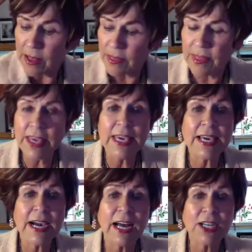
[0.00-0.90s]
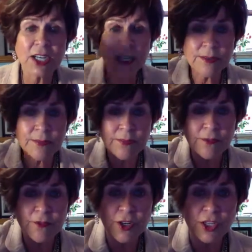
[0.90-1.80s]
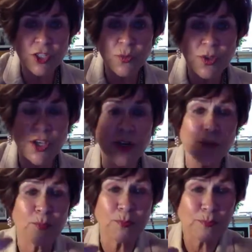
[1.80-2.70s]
the color first with your